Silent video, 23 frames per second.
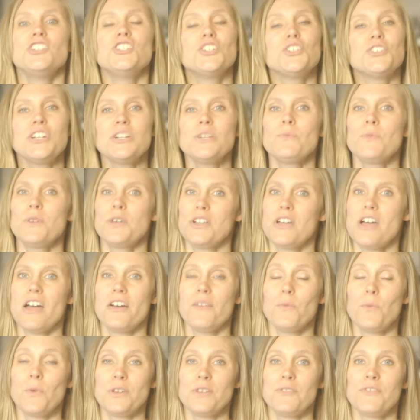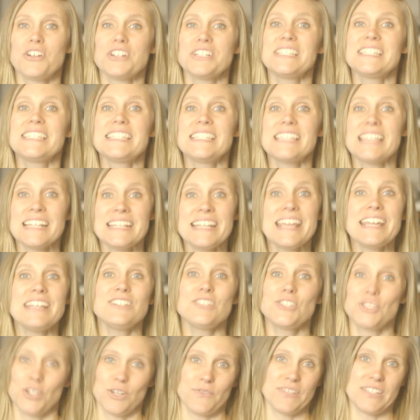during one, uh, one of our Sunday
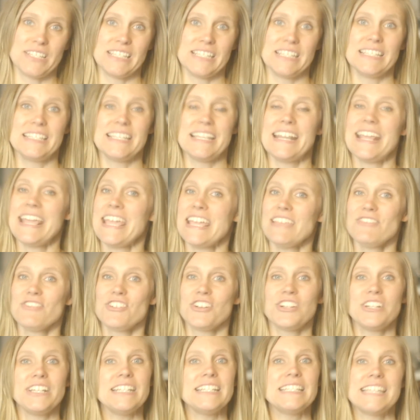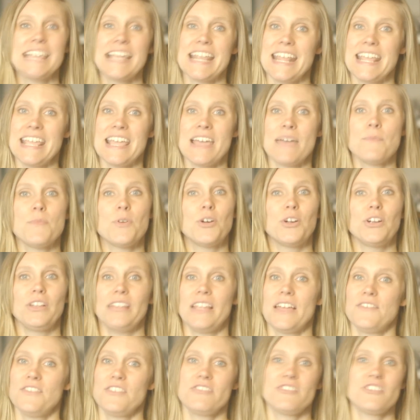services at eight thirty, ten a m or
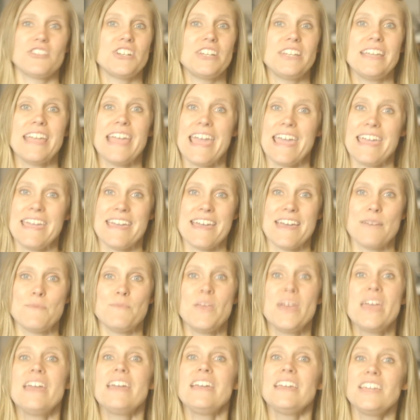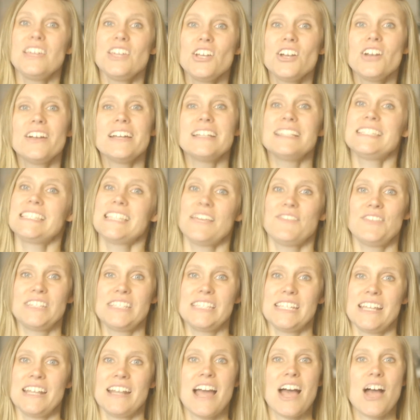eleven thirty a m here at seven
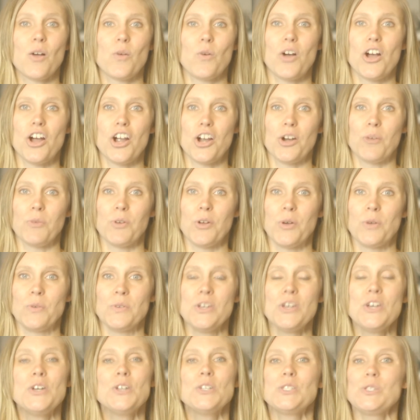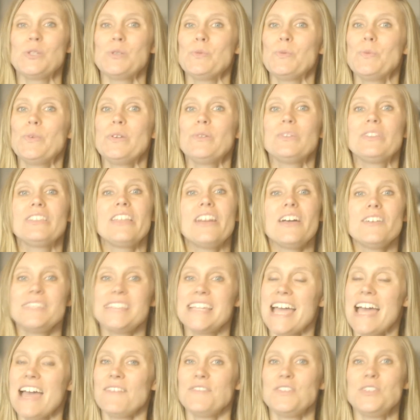ten Aqua Heart Road. So we would love
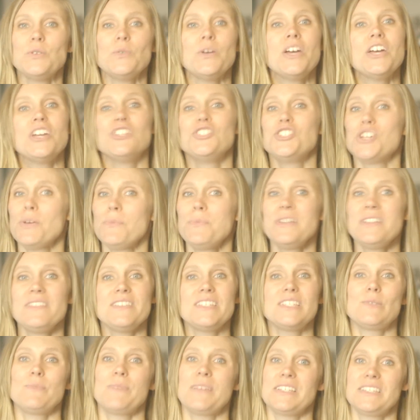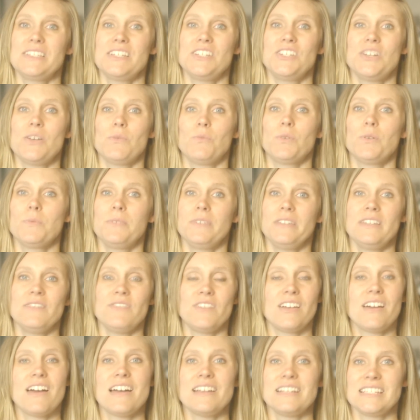to have you jump into this message, and we're
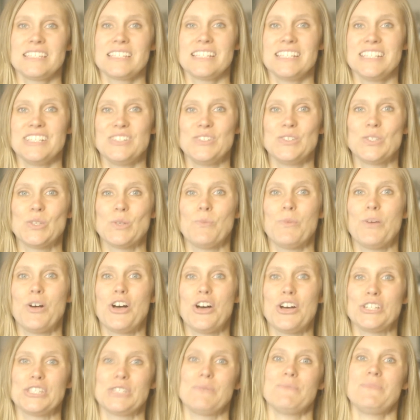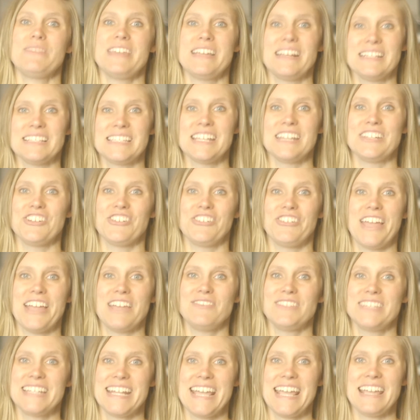believing God is going to do some awesome things in your
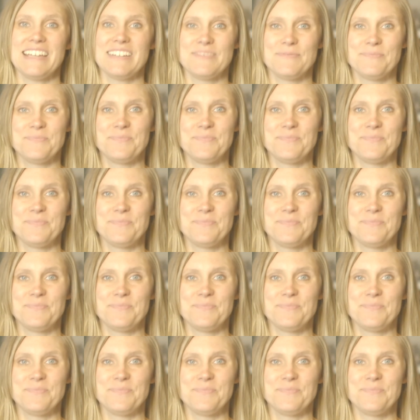life today.